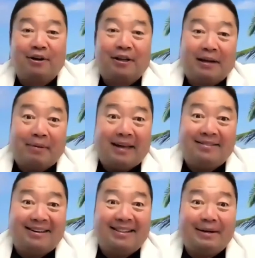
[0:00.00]
Like
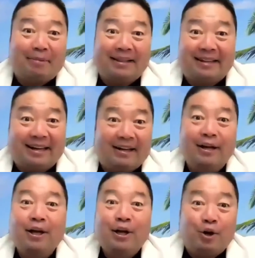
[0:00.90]
basically by then
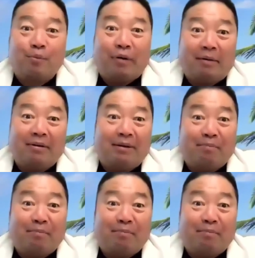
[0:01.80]
you're probably